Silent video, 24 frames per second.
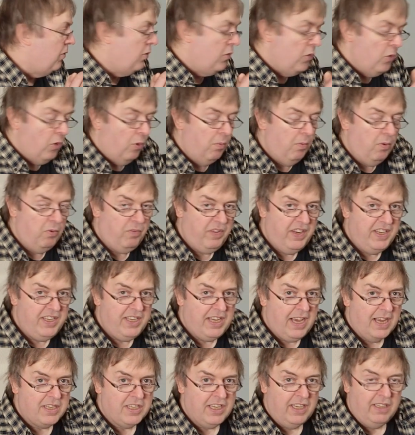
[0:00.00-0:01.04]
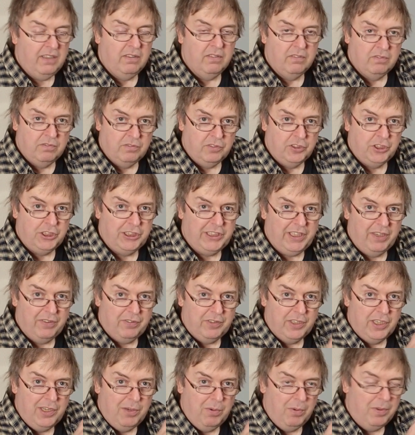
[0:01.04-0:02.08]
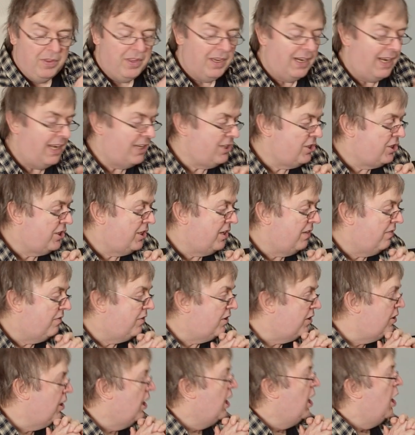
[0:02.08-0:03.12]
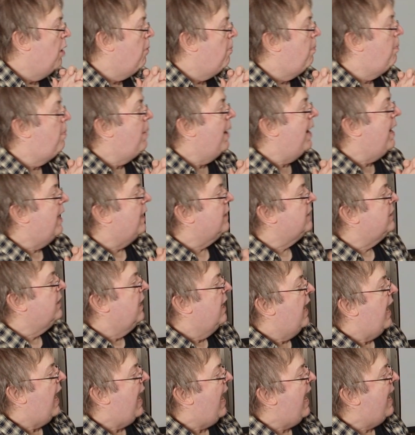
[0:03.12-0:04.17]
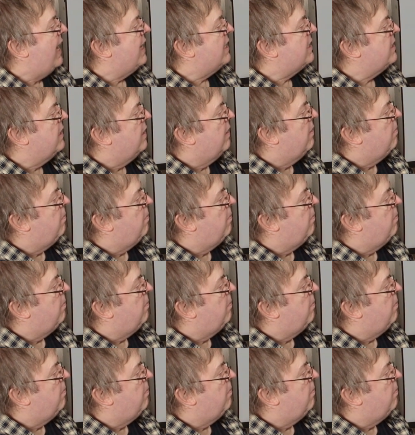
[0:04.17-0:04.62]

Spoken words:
normal vignetting shifted with the lens shifted, but at